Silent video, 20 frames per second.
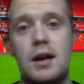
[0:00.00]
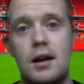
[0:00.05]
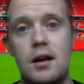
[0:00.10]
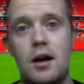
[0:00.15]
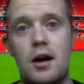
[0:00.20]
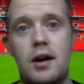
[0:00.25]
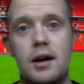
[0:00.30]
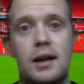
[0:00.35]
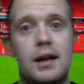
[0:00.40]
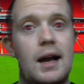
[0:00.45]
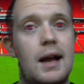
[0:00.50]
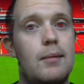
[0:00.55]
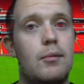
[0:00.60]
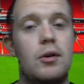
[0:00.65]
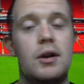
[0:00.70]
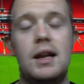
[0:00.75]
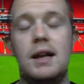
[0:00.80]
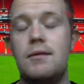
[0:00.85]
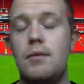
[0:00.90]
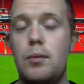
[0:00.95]
Lallana came
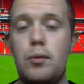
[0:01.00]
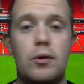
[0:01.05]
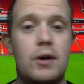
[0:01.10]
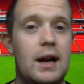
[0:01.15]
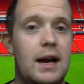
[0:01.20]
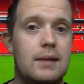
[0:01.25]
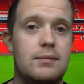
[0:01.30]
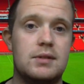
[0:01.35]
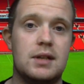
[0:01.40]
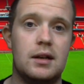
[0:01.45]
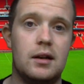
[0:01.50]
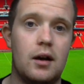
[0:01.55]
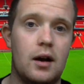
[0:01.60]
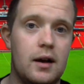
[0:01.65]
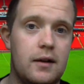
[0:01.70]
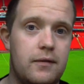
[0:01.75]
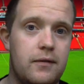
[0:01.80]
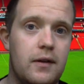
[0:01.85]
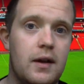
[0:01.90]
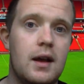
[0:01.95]
on, Liverpool came to
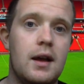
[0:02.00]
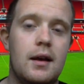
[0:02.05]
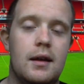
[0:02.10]
life.